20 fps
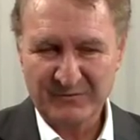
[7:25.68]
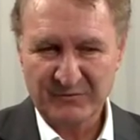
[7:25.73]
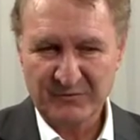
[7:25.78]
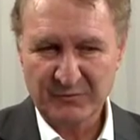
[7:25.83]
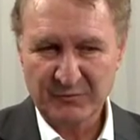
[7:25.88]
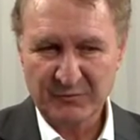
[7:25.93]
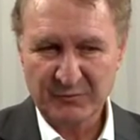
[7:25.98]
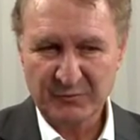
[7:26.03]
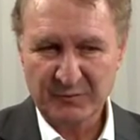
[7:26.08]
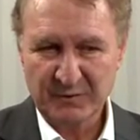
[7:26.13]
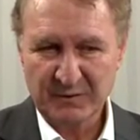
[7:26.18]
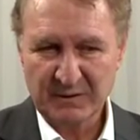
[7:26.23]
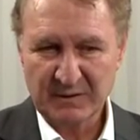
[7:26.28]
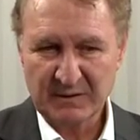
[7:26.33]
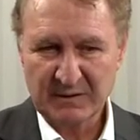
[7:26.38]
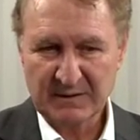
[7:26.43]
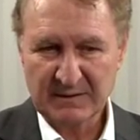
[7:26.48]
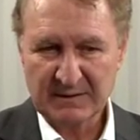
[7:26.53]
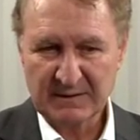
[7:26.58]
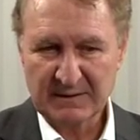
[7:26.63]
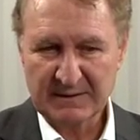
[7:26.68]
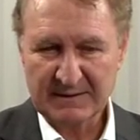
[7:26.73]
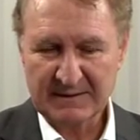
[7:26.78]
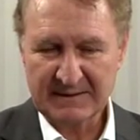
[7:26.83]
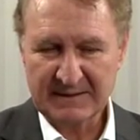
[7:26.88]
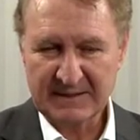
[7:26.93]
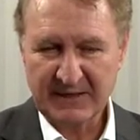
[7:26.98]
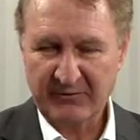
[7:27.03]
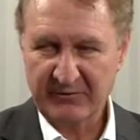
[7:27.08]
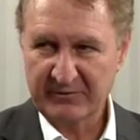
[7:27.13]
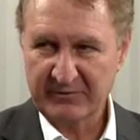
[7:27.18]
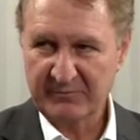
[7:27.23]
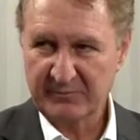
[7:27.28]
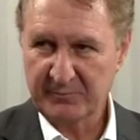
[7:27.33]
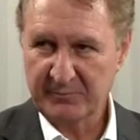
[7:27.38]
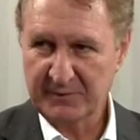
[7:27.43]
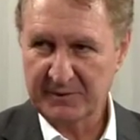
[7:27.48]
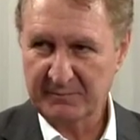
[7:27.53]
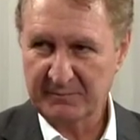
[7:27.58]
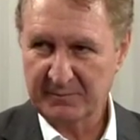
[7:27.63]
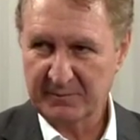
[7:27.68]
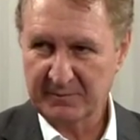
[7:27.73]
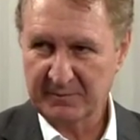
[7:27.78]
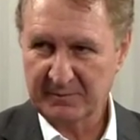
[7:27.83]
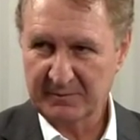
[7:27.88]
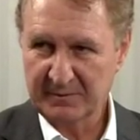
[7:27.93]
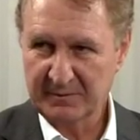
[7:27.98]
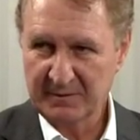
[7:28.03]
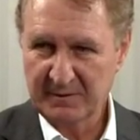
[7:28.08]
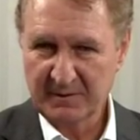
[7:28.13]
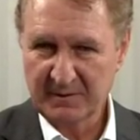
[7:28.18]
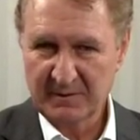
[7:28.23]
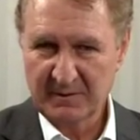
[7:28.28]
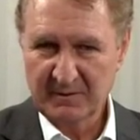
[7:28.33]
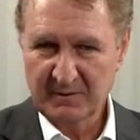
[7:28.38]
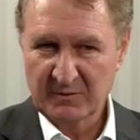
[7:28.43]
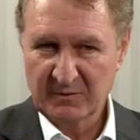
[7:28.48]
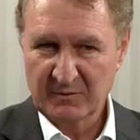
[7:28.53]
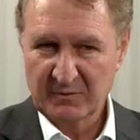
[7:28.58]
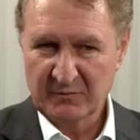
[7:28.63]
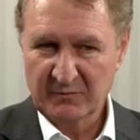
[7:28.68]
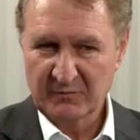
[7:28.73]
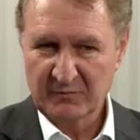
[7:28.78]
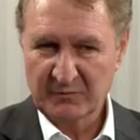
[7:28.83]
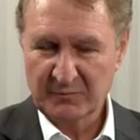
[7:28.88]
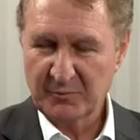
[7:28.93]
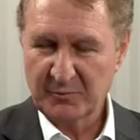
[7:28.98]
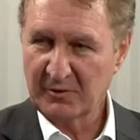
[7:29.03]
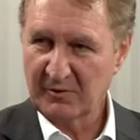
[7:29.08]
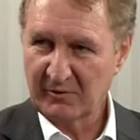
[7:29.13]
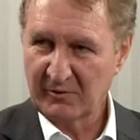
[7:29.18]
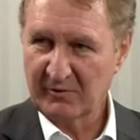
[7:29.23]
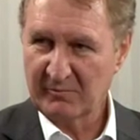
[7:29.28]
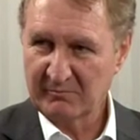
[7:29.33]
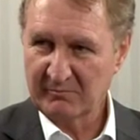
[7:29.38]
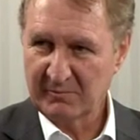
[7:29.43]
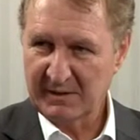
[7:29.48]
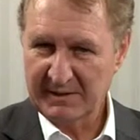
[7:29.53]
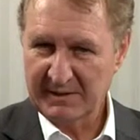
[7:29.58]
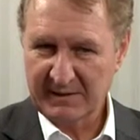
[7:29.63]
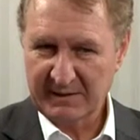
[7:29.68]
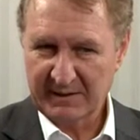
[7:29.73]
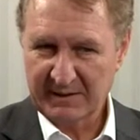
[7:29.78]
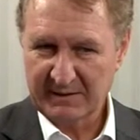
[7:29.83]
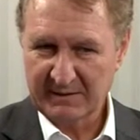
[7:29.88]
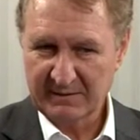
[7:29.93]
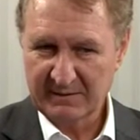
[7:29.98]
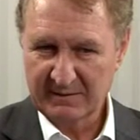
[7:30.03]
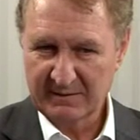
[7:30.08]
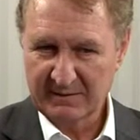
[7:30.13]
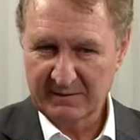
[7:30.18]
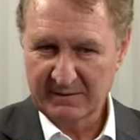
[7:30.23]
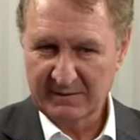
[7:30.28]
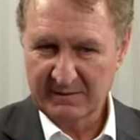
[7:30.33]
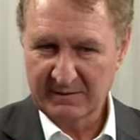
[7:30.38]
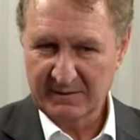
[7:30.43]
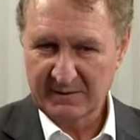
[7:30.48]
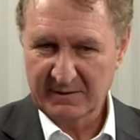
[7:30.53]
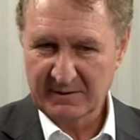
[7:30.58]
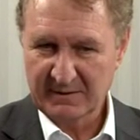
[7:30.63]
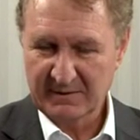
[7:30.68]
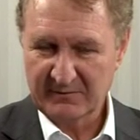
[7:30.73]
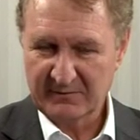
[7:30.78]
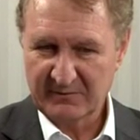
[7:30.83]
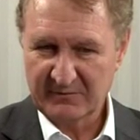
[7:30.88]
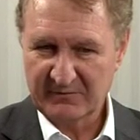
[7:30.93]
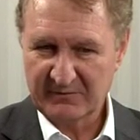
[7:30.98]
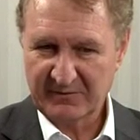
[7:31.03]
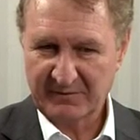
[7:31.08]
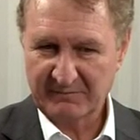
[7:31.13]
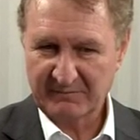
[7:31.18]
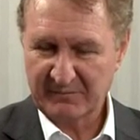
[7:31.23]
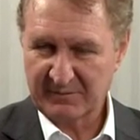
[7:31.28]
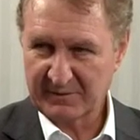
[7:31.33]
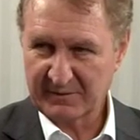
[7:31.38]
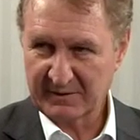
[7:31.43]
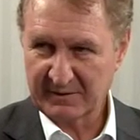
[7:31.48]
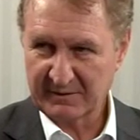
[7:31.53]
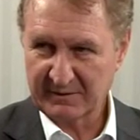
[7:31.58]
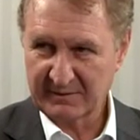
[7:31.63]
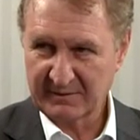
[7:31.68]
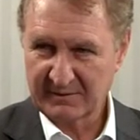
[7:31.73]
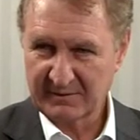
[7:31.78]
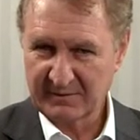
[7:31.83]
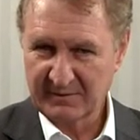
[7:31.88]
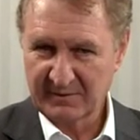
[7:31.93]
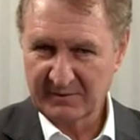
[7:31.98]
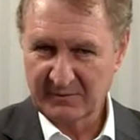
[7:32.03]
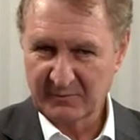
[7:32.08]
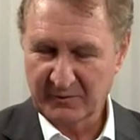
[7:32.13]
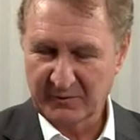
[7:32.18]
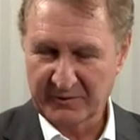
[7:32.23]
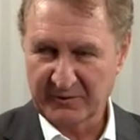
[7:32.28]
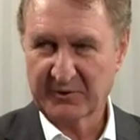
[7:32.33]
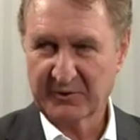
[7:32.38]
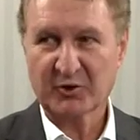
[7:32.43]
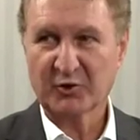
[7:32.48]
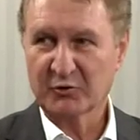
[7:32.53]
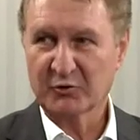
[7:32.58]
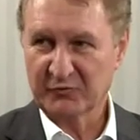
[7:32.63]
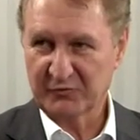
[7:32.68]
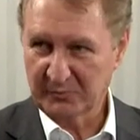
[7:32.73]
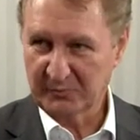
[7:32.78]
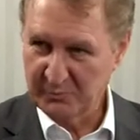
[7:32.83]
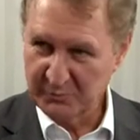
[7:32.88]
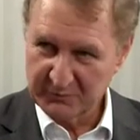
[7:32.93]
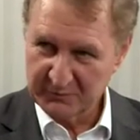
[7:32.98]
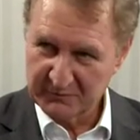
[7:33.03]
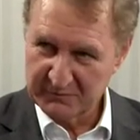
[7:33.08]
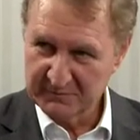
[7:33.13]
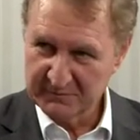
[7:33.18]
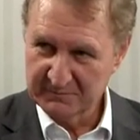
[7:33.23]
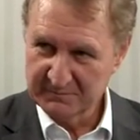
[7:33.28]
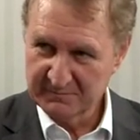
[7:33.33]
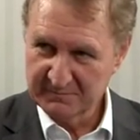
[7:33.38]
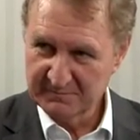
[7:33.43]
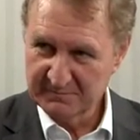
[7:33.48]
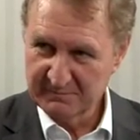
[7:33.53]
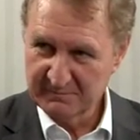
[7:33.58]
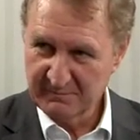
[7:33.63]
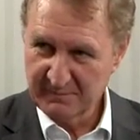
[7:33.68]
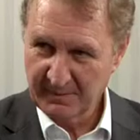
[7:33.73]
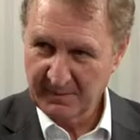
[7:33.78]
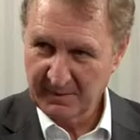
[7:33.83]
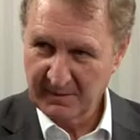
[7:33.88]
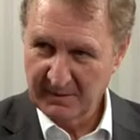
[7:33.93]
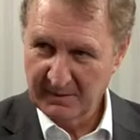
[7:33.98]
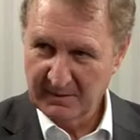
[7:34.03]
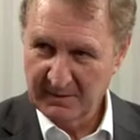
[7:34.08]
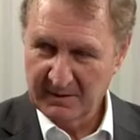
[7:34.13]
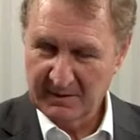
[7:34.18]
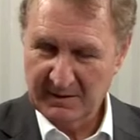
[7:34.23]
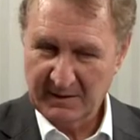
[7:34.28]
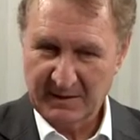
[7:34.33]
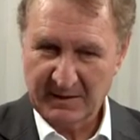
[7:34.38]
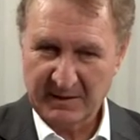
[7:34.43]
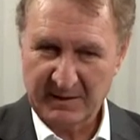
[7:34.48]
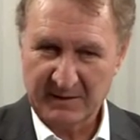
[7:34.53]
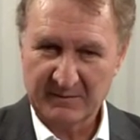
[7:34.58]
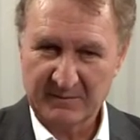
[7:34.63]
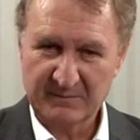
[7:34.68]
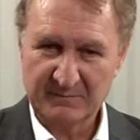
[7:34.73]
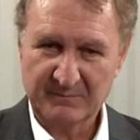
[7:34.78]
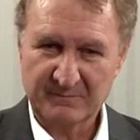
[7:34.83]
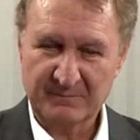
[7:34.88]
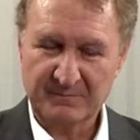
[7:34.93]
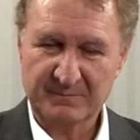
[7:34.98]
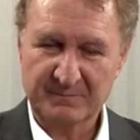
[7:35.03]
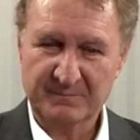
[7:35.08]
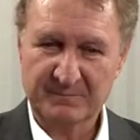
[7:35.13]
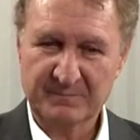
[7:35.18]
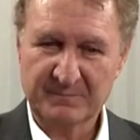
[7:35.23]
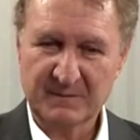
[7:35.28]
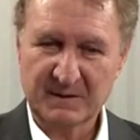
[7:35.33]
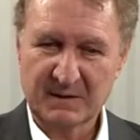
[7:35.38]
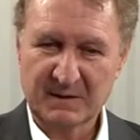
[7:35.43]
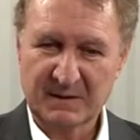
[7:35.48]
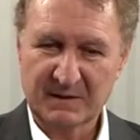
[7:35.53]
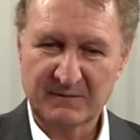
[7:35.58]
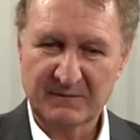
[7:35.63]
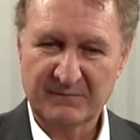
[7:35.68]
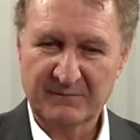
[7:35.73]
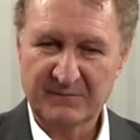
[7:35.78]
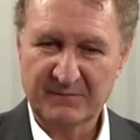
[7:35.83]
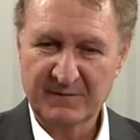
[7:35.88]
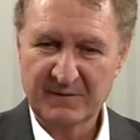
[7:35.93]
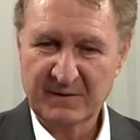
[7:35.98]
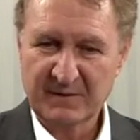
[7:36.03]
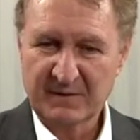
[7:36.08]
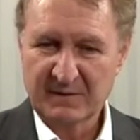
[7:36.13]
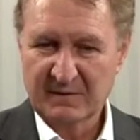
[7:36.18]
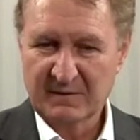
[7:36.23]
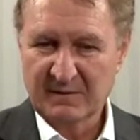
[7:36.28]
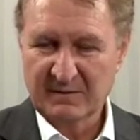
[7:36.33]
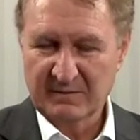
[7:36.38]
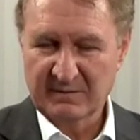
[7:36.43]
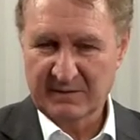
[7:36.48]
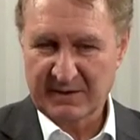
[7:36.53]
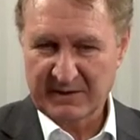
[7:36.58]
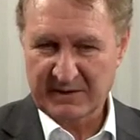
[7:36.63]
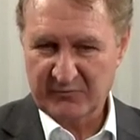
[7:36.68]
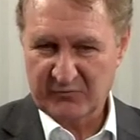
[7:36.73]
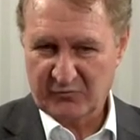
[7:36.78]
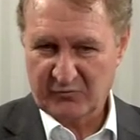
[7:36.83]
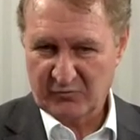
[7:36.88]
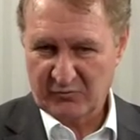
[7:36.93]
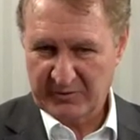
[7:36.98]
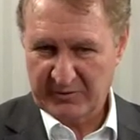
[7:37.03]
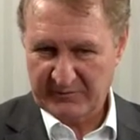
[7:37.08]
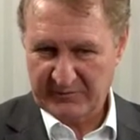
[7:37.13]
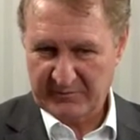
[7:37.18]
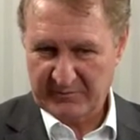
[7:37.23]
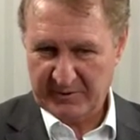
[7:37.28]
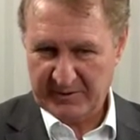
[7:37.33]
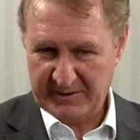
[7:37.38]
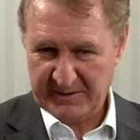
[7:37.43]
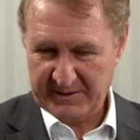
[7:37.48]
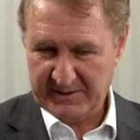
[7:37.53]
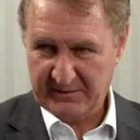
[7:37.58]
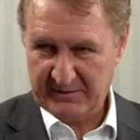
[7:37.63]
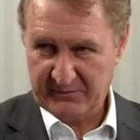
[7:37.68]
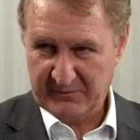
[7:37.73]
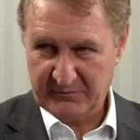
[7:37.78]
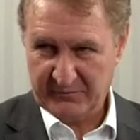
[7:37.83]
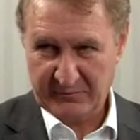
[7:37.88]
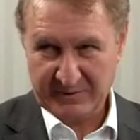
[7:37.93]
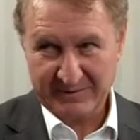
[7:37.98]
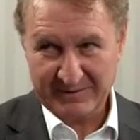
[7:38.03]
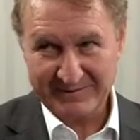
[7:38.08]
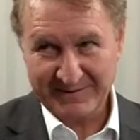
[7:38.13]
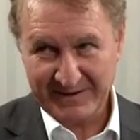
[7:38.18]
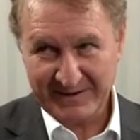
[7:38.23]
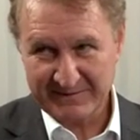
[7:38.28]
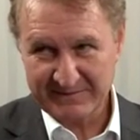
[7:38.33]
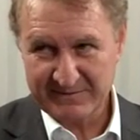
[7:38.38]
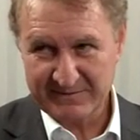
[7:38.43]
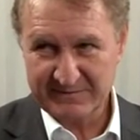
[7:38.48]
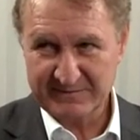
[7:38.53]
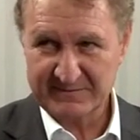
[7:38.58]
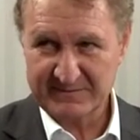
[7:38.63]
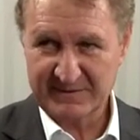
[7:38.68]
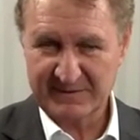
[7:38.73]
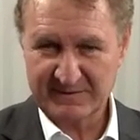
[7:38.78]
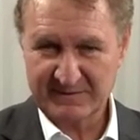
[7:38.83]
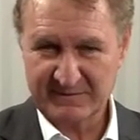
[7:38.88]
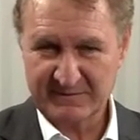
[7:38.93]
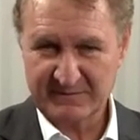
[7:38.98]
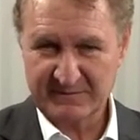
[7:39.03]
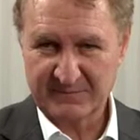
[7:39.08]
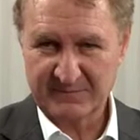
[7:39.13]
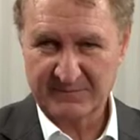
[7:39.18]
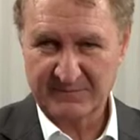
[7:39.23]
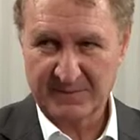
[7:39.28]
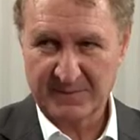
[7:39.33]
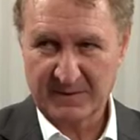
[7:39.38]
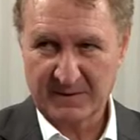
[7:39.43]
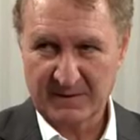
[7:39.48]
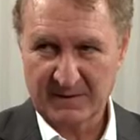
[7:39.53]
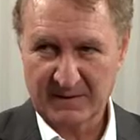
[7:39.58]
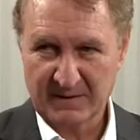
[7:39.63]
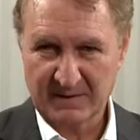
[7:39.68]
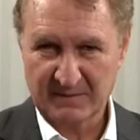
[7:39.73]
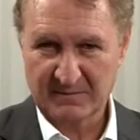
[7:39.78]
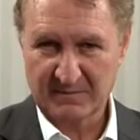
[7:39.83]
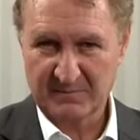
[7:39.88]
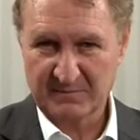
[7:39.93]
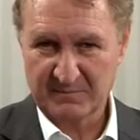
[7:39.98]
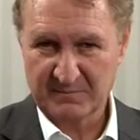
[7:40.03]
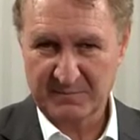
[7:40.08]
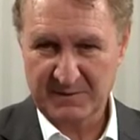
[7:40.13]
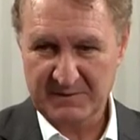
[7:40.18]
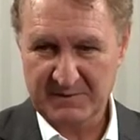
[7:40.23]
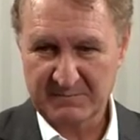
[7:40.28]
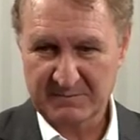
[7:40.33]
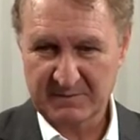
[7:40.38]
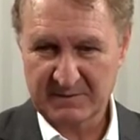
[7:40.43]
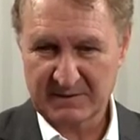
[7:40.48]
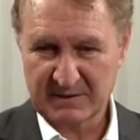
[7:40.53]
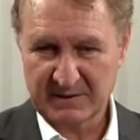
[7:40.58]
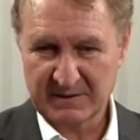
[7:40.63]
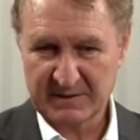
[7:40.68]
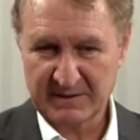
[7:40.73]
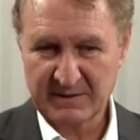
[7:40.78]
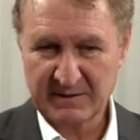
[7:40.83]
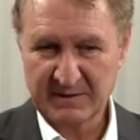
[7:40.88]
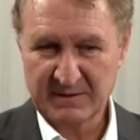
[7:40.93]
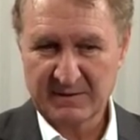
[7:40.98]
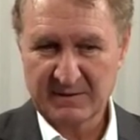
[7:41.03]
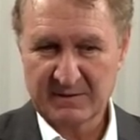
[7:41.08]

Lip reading: to encourage people to put a lot of money into something where you can lose your boots. And if they draw everybody in through a tax incentive that people can